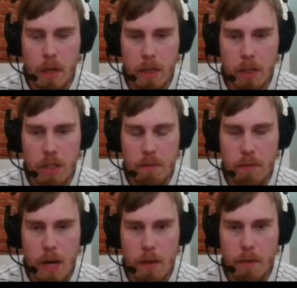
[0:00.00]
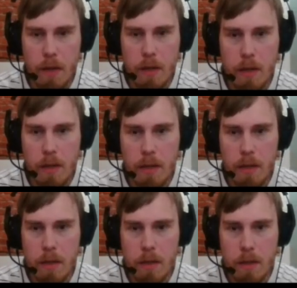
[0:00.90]
like g5, and
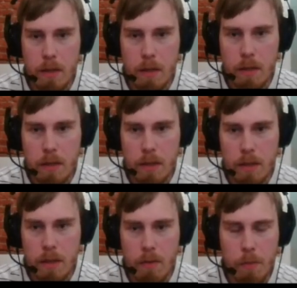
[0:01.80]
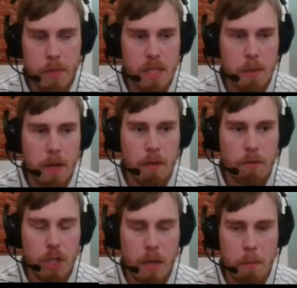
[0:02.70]
there would be some kind of
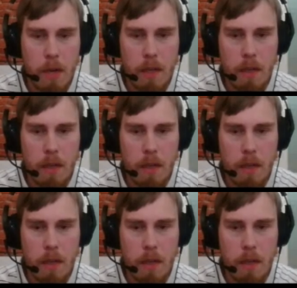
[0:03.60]
checkmate.